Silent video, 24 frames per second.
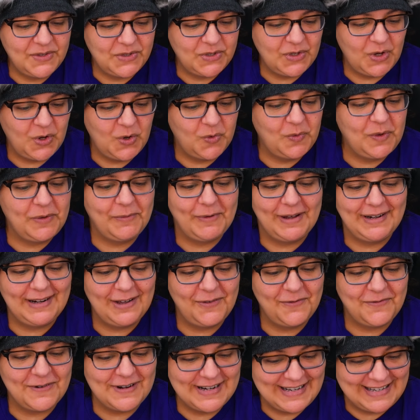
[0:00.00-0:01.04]
so we went
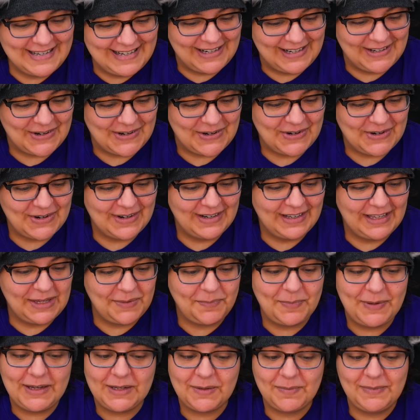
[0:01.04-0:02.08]
out for dinner. He
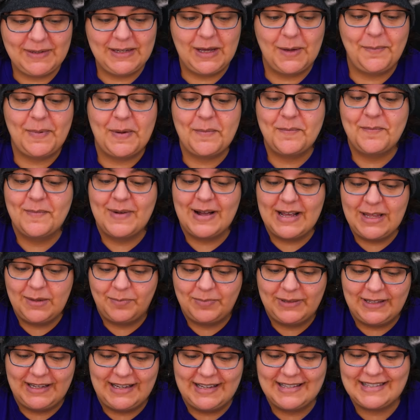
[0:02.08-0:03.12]
picked me up at my
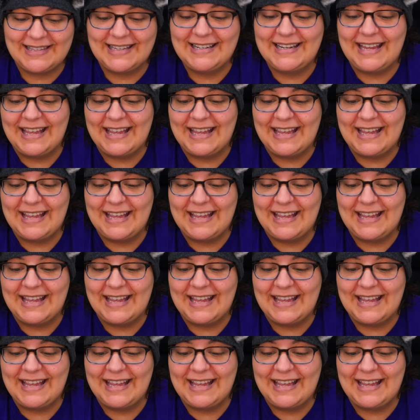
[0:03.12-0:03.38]
place in